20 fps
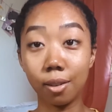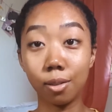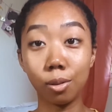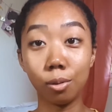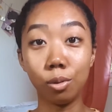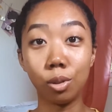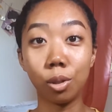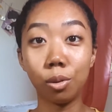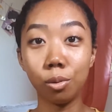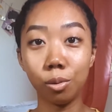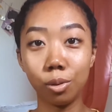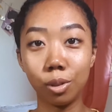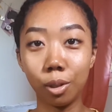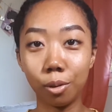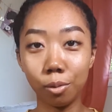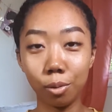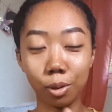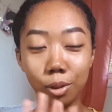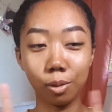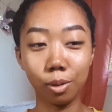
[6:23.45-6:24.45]
So don't
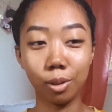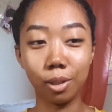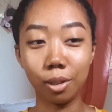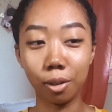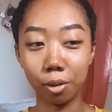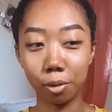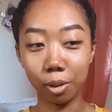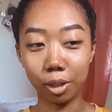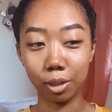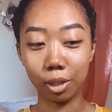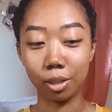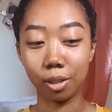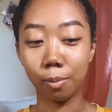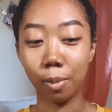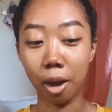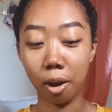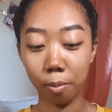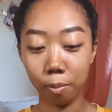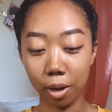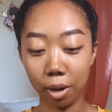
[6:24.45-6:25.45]
don't go into some
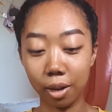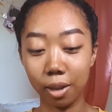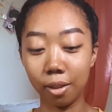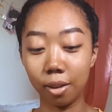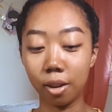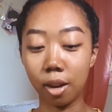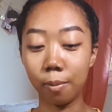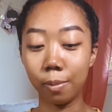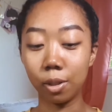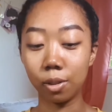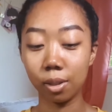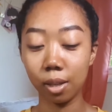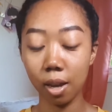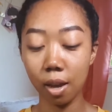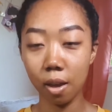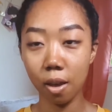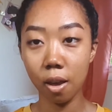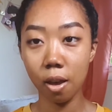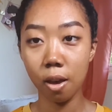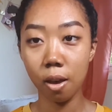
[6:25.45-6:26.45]
outbreak in the comments.
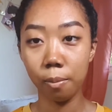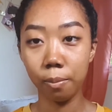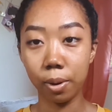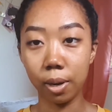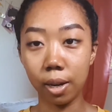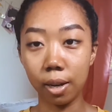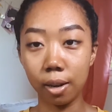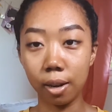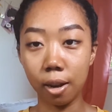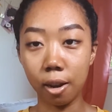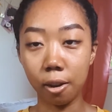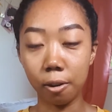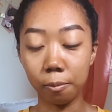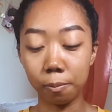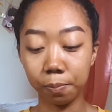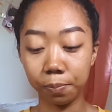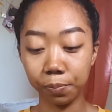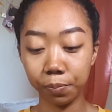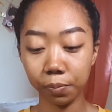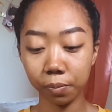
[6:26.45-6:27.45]
But
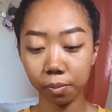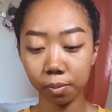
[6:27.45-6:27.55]
um,